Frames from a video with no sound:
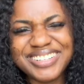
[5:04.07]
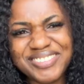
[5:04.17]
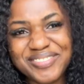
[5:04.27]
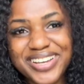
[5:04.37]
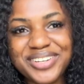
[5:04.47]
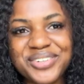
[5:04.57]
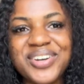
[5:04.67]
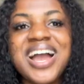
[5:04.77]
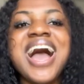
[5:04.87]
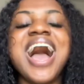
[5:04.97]
vendor.
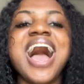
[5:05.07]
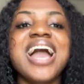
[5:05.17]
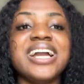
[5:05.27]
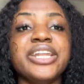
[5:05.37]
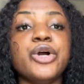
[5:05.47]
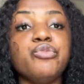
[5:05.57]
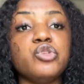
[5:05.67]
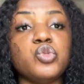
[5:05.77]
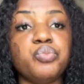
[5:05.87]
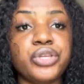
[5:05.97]
I can help you
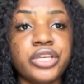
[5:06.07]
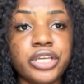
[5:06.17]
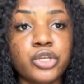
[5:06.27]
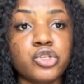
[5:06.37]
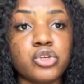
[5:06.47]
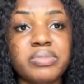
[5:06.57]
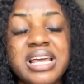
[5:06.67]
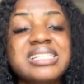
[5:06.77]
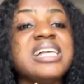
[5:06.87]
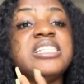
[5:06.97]
to pay your supplier.
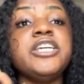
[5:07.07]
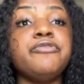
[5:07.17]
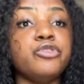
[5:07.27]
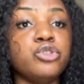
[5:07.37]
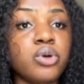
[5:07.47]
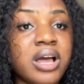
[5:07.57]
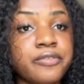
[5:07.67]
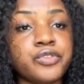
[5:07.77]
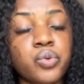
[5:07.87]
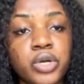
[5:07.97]
That's if you do not have
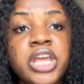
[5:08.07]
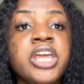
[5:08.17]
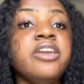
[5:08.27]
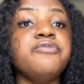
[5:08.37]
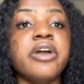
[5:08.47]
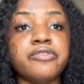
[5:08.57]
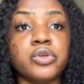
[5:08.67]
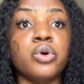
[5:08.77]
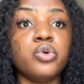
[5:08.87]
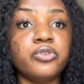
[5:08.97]
someone. If you have
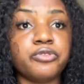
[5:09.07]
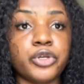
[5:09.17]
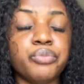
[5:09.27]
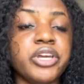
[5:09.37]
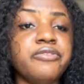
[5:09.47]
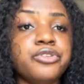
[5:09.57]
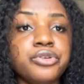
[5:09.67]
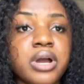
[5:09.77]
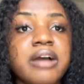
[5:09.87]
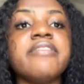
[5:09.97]
someone, good for you, but if you do not
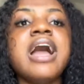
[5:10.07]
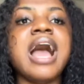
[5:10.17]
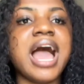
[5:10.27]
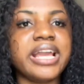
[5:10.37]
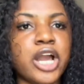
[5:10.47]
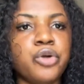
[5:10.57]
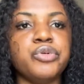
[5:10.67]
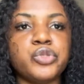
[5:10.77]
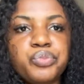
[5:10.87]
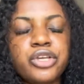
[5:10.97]
have, I can help you
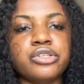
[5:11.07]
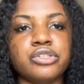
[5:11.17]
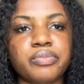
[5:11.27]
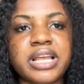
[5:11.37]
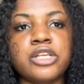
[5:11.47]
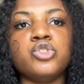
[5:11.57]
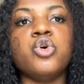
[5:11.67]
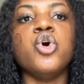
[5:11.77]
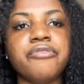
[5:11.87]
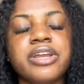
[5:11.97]
to pay your supplier. So
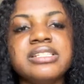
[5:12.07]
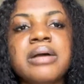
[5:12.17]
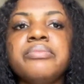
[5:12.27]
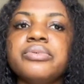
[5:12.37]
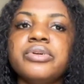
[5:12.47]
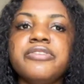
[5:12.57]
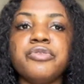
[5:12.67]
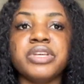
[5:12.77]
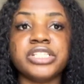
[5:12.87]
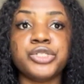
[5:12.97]
for example, if you
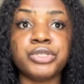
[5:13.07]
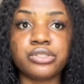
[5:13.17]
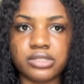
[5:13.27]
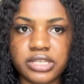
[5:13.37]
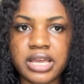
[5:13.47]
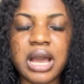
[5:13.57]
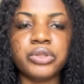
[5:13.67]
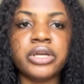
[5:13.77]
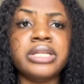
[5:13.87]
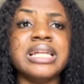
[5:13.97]
message me today, I'll
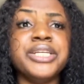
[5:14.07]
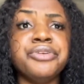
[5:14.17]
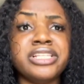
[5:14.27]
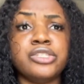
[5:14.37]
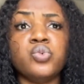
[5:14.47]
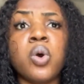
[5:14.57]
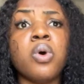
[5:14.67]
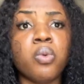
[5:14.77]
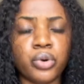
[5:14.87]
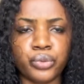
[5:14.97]
tell you that the rate is
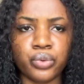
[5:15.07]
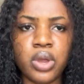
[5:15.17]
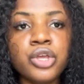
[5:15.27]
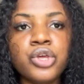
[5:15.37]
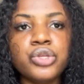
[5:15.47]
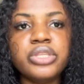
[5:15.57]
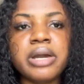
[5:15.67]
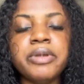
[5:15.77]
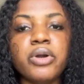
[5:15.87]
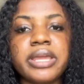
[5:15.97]
1110. You tell
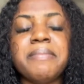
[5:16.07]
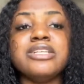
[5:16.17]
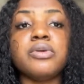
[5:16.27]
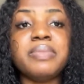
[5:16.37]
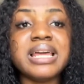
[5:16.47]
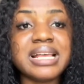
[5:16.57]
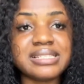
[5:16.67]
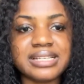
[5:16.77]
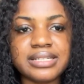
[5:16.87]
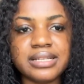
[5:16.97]
me, okay, my supplier
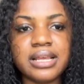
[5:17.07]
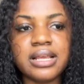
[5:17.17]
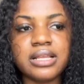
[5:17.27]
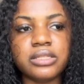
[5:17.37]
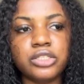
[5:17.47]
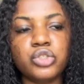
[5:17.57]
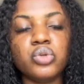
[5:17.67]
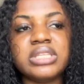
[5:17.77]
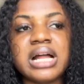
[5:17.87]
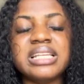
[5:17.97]
said the
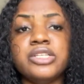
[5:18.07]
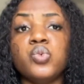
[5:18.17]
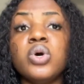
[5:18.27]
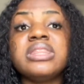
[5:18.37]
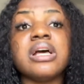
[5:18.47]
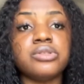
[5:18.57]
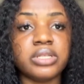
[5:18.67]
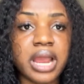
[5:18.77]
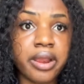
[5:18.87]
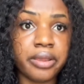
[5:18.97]
total is 1000
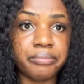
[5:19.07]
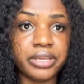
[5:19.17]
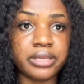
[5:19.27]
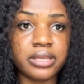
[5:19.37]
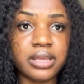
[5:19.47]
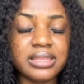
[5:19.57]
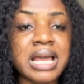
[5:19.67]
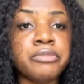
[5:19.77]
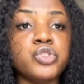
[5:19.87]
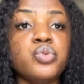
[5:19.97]
RMB. That
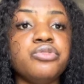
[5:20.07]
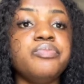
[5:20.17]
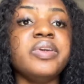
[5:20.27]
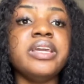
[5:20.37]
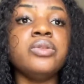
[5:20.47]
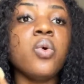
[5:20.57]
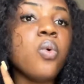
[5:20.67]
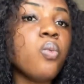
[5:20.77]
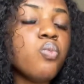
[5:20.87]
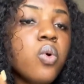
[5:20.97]
means you'll be paying
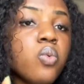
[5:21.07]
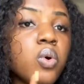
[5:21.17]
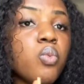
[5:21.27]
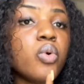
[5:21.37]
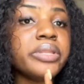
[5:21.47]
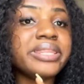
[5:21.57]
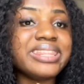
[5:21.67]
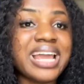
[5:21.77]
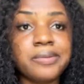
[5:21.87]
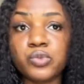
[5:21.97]
111
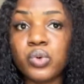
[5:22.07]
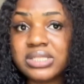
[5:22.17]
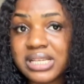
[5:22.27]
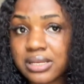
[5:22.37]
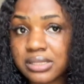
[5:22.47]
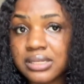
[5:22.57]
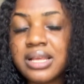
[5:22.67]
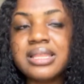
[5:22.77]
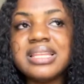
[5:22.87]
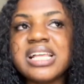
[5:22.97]
times 1000.
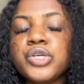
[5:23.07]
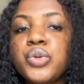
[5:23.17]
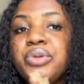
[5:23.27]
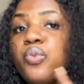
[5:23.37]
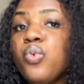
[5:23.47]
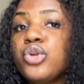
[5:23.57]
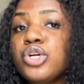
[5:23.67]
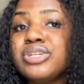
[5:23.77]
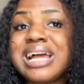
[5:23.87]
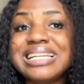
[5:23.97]
That's going to be
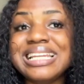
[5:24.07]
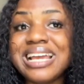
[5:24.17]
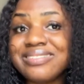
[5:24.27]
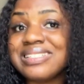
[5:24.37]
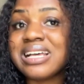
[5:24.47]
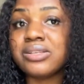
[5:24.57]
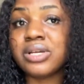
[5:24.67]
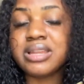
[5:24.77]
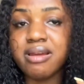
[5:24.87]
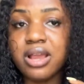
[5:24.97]

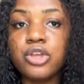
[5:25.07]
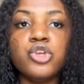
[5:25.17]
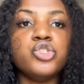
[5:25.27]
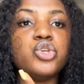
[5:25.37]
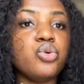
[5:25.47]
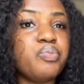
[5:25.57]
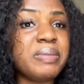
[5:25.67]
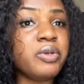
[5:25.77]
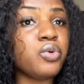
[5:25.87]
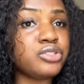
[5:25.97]
111,000 naira. So you pay
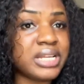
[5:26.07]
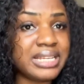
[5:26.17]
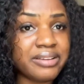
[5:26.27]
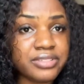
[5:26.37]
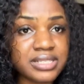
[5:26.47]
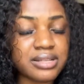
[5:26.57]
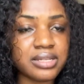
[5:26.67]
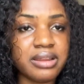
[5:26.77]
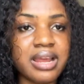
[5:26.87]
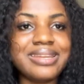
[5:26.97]
me 111,000
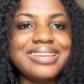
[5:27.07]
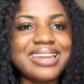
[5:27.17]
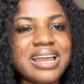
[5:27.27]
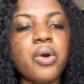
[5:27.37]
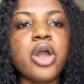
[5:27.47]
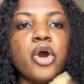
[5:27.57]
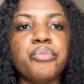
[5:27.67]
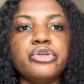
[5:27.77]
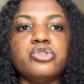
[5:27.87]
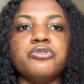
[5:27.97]
naira, then I'll help
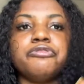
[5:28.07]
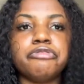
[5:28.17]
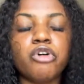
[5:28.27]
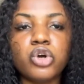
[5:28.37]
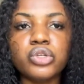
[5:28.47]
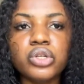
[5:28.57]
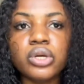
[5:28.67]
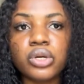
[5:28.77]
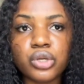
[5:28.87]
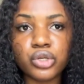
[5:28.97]
you to fund
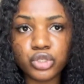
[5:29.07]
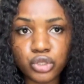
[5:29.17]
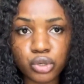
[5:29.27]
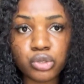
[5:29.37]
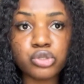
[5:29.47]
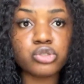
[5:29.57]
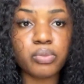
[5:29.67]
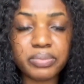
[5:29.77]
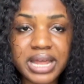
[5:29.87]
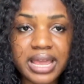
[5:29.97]
your
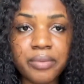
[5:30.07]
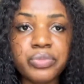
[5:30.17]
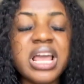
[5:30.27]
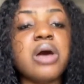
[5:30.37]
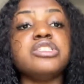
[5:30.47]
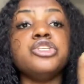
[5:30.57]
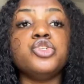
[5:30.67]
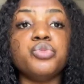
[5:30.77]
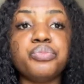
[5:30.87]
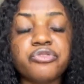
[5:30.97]
supplier. I'll send you
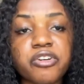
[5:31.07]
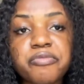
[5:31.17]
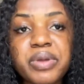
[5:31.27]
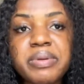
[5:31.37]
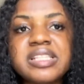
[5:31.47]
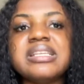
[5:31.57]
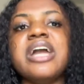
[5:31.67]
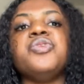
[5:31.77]
the proof of payment and